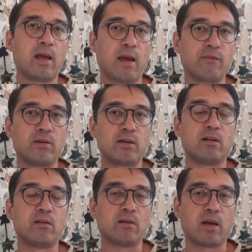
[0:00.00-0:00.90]
after a
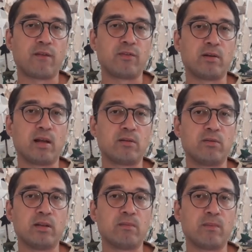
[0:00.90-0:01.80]
go, after an
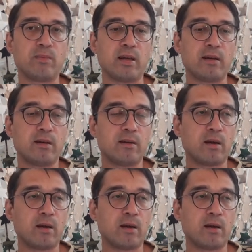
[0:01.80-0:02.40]
algorithm update.